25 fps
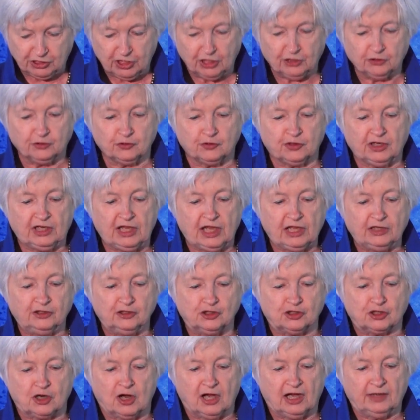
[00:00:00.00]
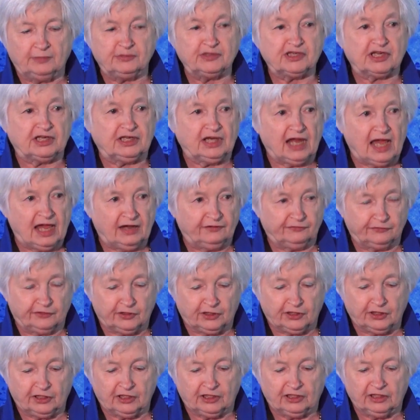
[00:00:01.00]
can create jobs in
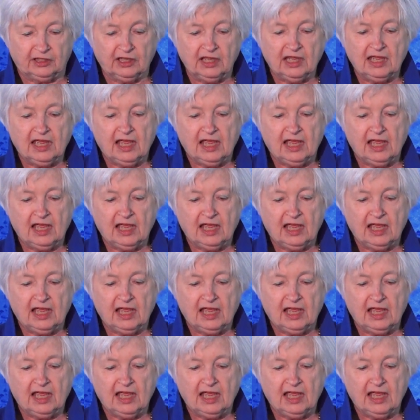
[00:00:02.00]
Africa